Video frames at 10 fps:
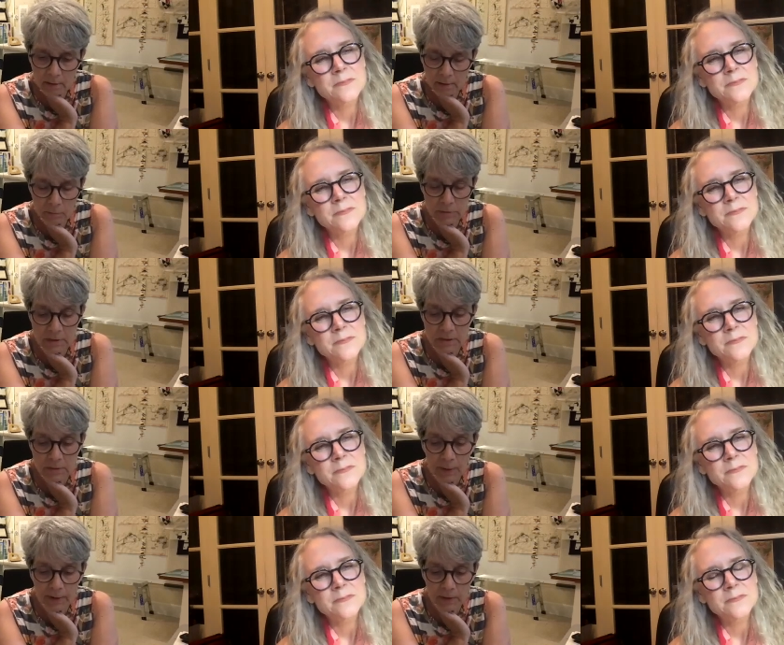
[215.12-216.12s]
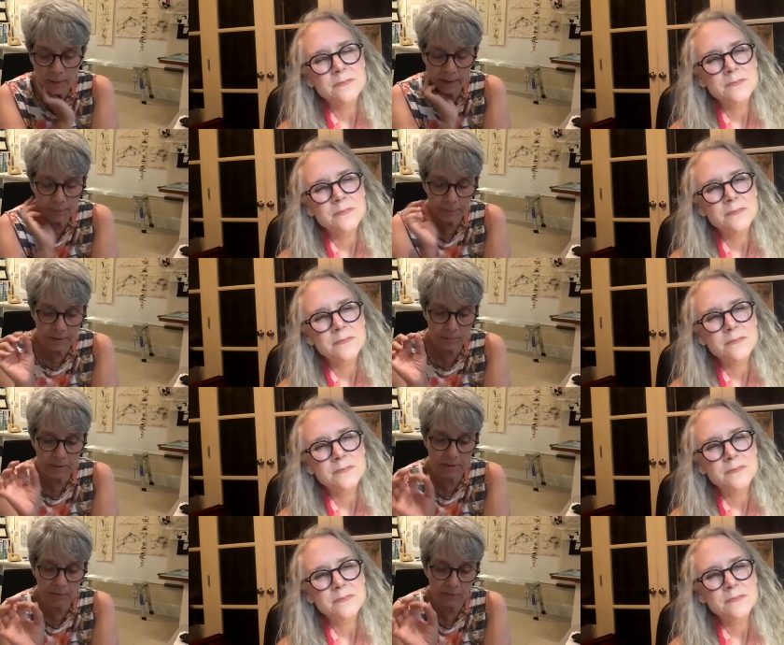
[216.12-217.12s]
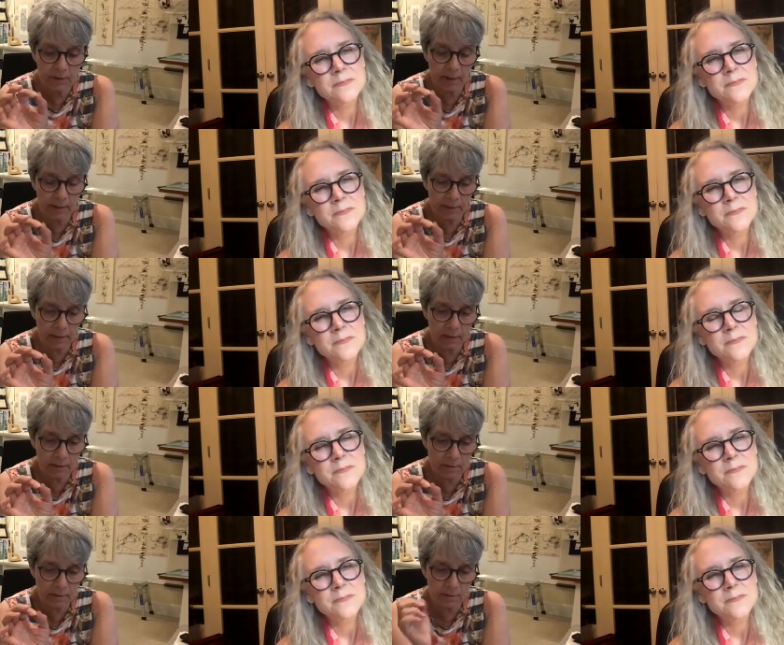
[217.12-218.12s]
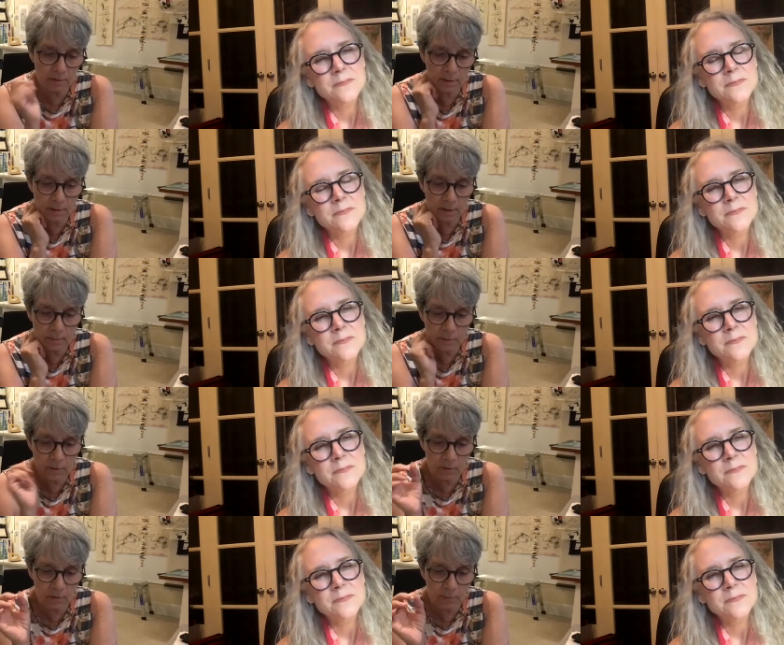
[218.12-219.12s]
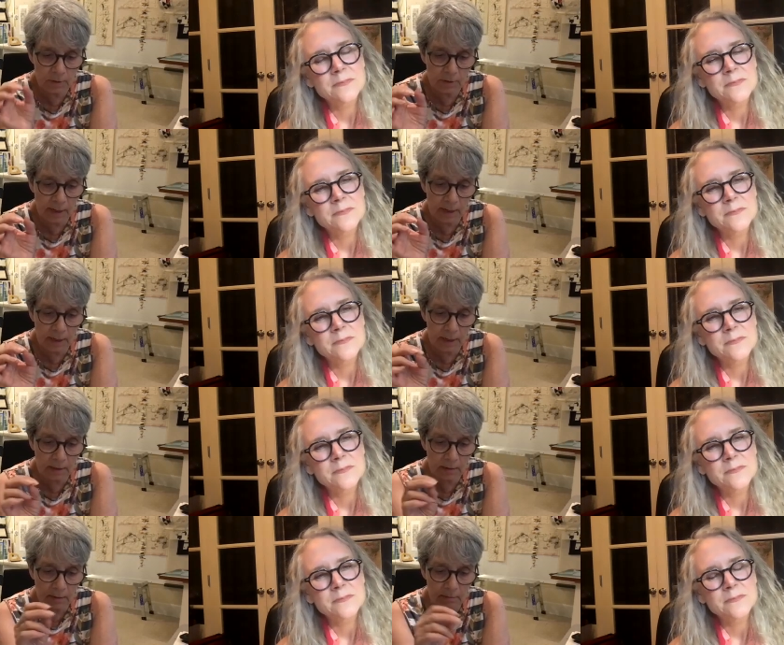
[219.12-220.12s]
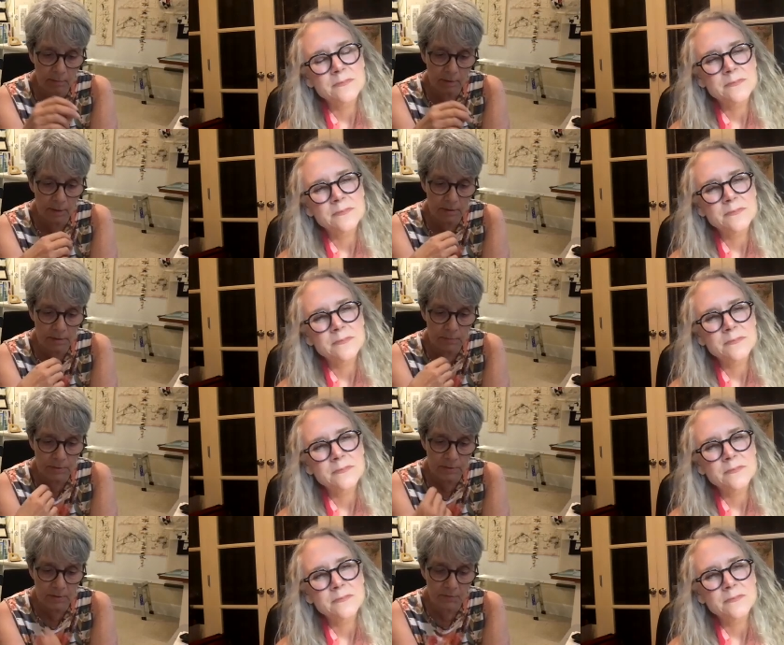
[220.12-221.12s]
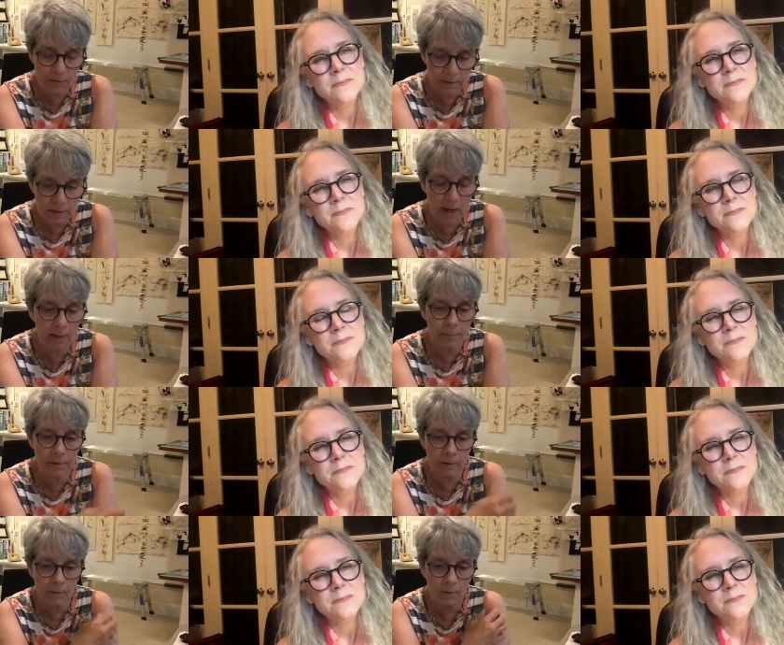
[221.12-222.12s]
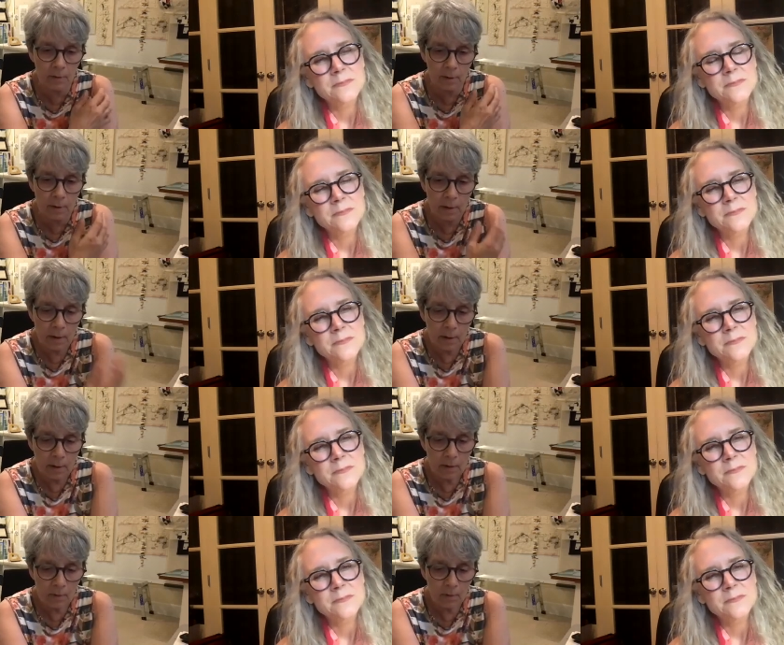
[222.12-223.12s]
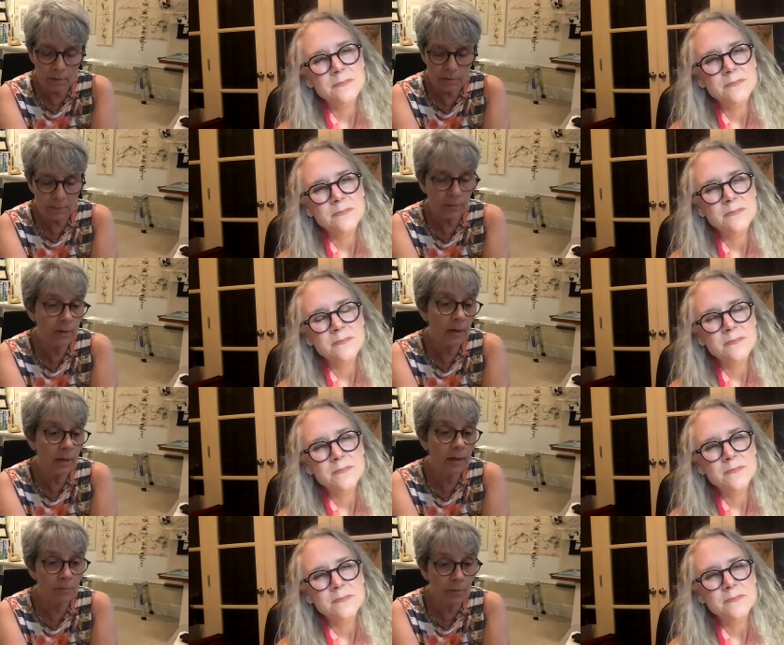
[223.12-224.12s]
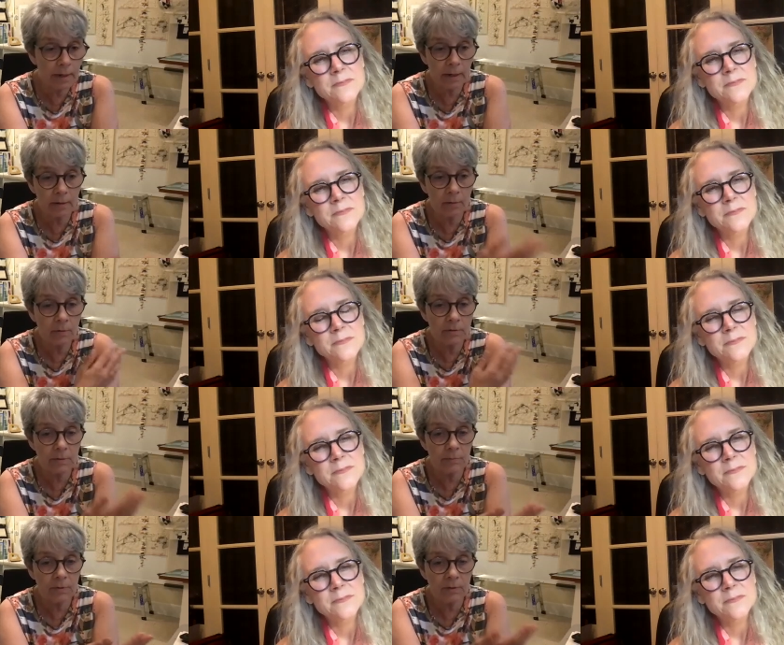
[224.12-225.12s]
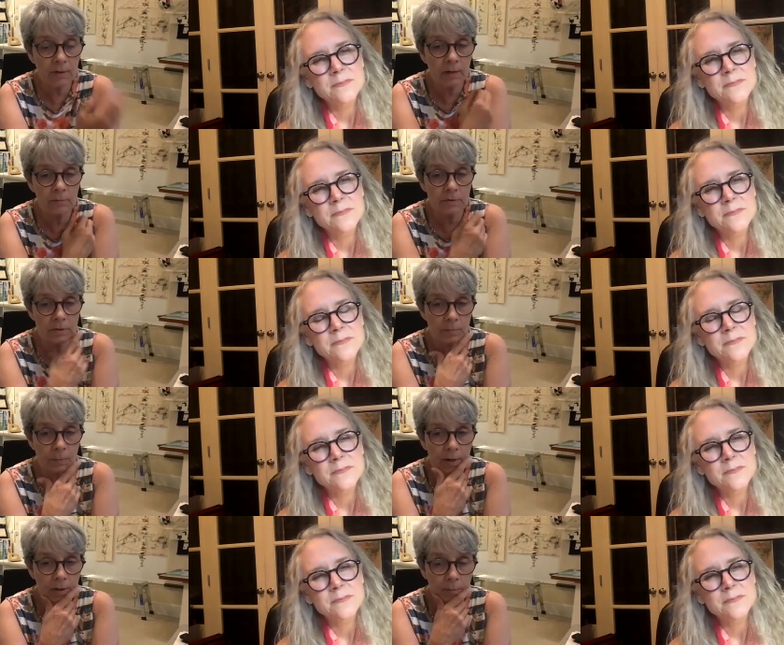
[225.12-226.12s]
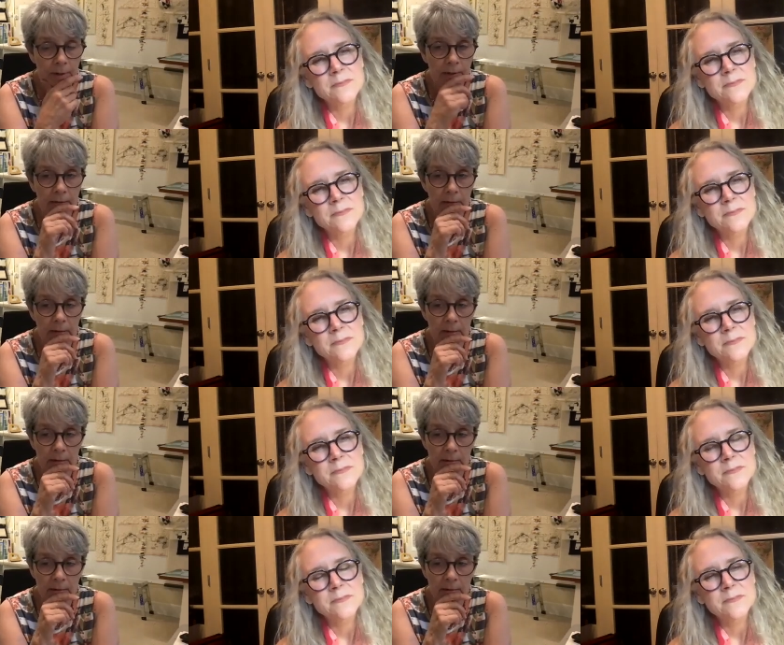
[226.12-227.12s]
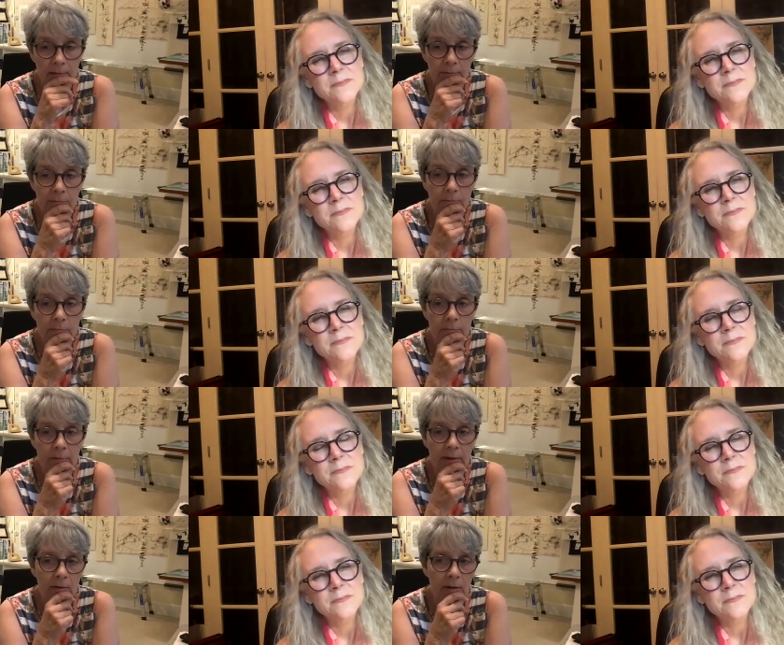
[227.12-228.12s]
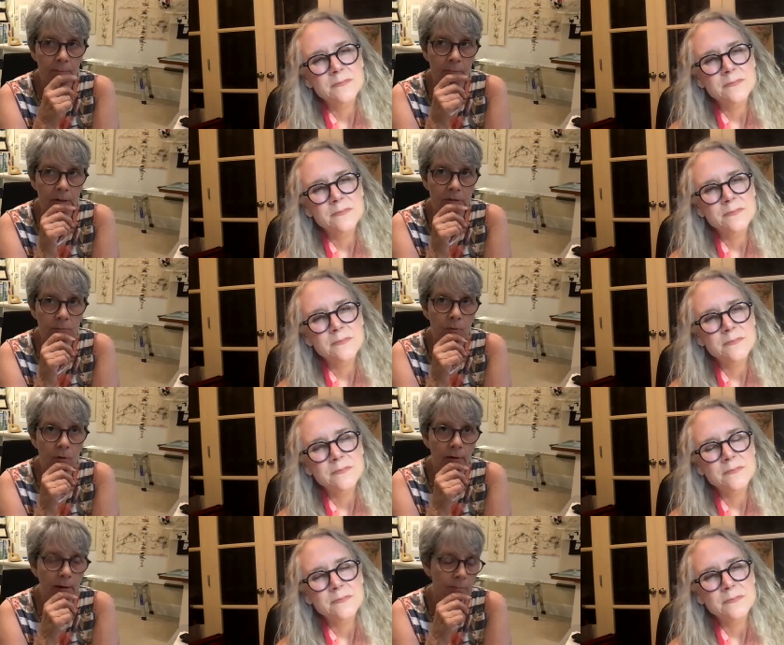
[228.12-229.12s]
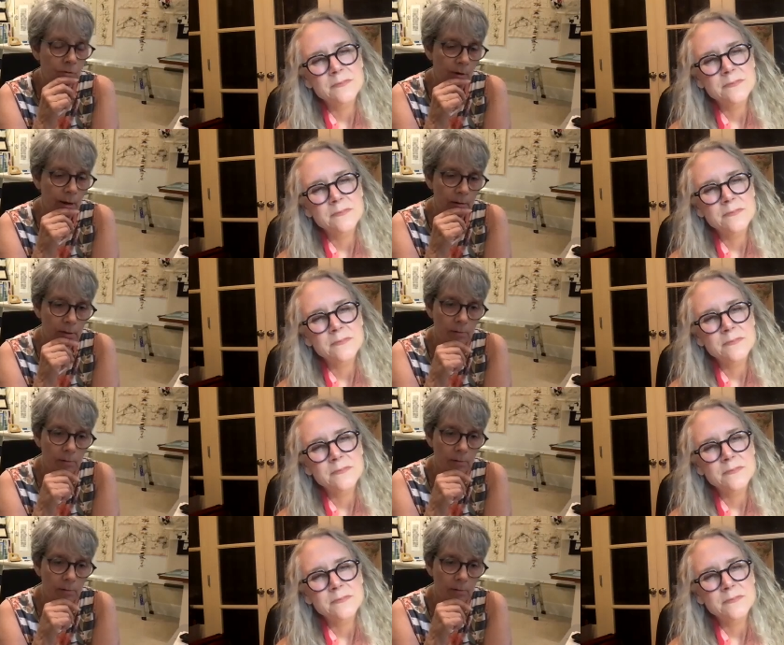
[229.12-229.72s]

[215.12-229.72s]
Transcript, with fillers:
Speaker 1: was inspired by specific ideas, you know, communicating a specific topic or something I had read or something that I was inspired by. And now I'm much more abstract.